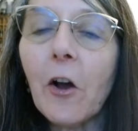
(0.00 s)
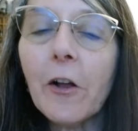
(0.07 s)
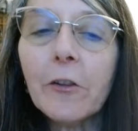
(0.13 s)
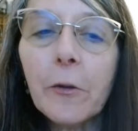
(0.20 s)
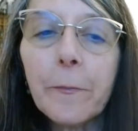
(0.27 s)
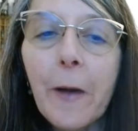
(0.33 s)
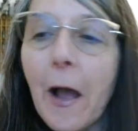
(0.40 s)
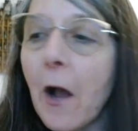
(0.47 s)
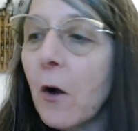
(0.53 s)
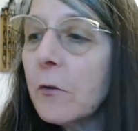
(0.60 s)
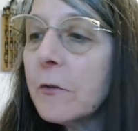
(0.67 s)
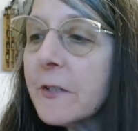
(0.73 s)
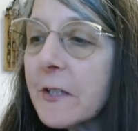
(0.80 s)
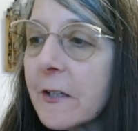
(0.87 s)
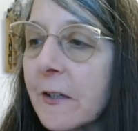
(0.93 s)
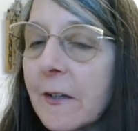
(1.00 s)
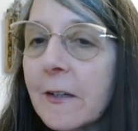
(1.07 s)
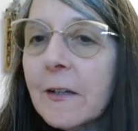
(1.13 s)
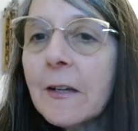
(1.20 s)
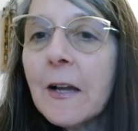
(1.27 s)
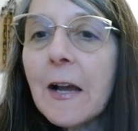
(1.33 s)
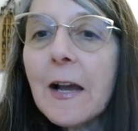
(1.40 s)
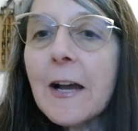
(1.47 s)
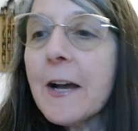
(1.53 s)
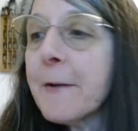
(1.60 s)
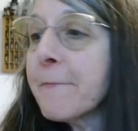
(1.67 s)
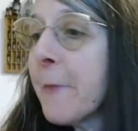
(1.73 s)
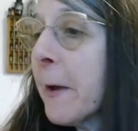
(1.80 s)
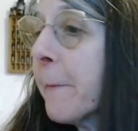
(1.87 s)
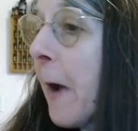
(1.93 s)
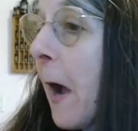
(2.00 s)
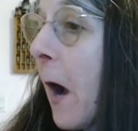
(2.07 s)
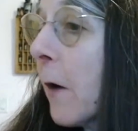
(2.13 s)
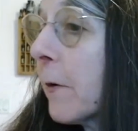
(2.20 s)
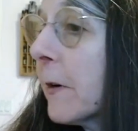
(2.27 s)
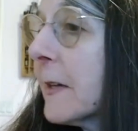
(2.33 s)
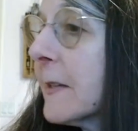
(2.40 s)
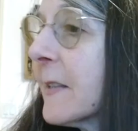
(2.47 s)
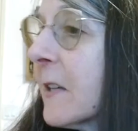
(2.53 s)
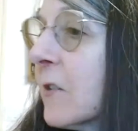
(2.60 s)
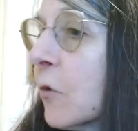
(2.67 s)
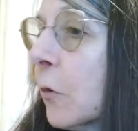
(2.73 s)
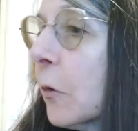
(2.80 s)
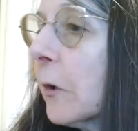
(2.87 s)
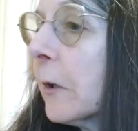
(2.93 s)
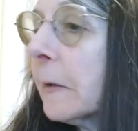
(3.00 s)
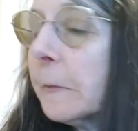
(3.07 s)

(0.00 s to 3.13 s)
about Metapower essential oil.